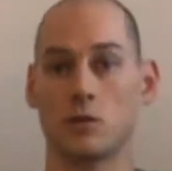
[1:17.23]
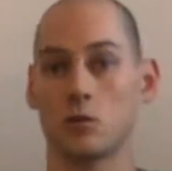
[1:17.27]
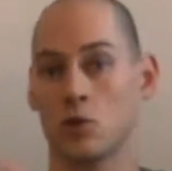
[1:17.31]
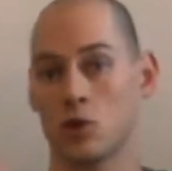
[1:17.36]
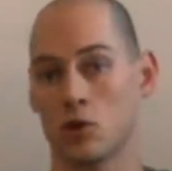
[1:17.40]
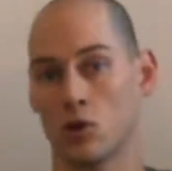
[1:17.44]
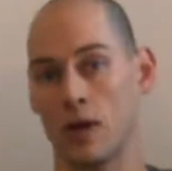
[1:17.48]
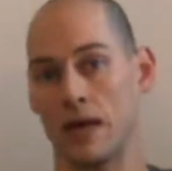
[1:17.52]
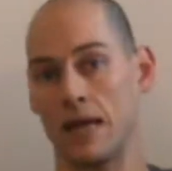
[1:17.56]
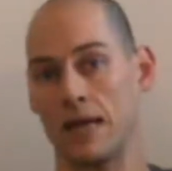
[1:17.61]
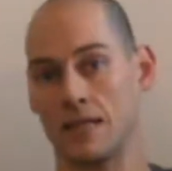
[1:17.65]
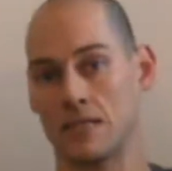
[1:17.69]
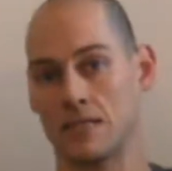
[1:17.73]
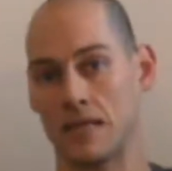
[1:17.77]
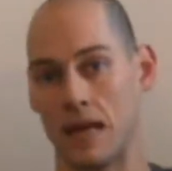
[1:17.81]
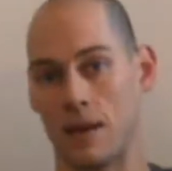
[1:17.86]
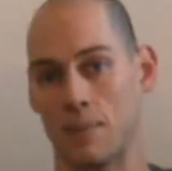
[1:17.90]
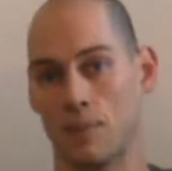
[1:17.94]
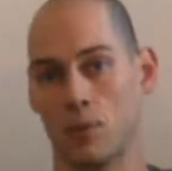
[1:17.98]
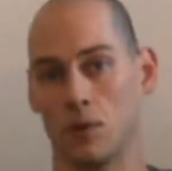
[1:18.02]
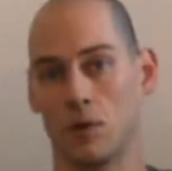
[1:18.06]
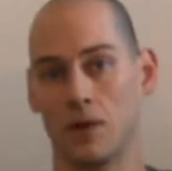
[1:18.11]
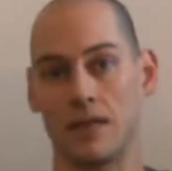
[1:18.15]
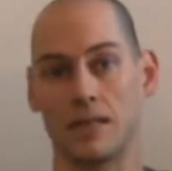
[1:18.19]
So a great
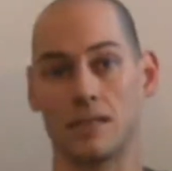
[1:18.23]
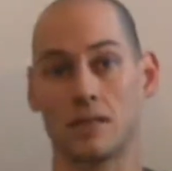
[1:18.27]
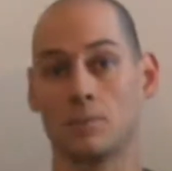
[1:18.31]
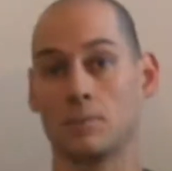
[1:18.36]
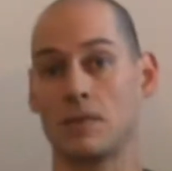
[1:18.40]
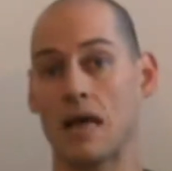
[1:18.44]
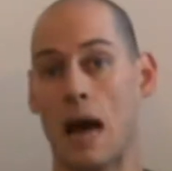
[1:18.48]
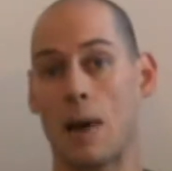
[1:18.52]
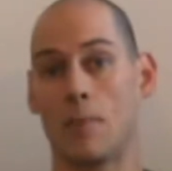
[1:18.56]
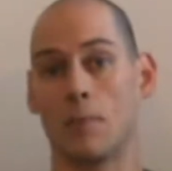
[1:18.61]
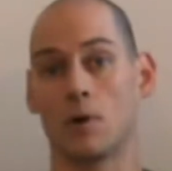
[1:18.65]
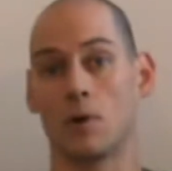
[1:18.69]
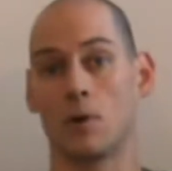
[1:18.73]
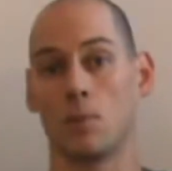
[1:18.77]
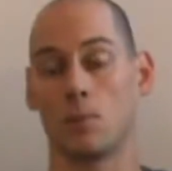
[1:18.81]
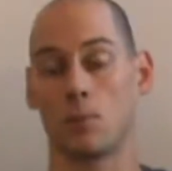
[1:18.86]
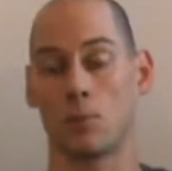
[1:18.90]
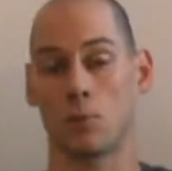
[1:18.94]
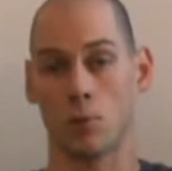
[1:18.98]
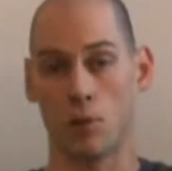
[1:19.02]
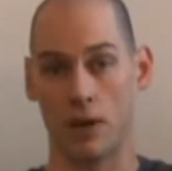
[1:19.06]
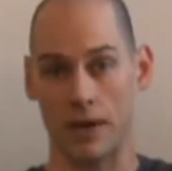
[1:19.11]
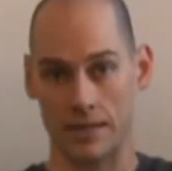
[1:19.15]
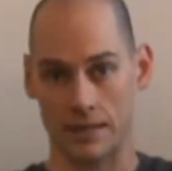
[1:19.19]
example is abdominal
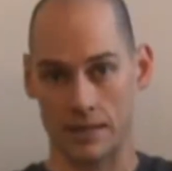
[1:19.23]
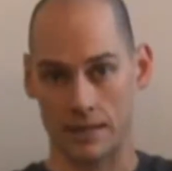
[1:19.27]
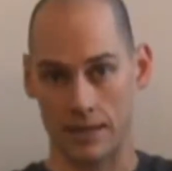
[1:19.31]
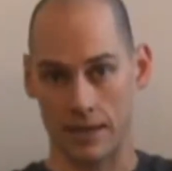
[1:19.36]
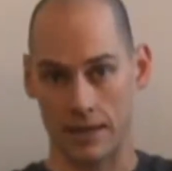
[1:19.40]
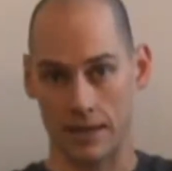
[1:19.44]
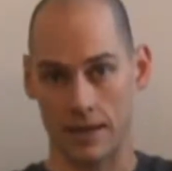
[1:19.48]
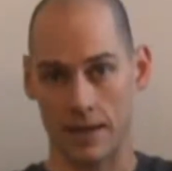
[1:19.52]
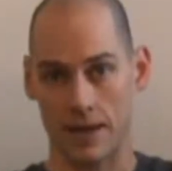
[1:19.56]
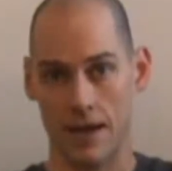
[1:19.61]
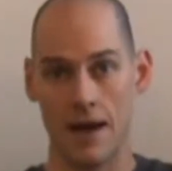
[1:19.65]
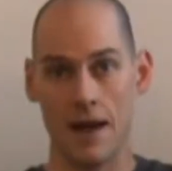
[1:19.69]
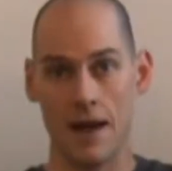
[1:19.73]
bracing.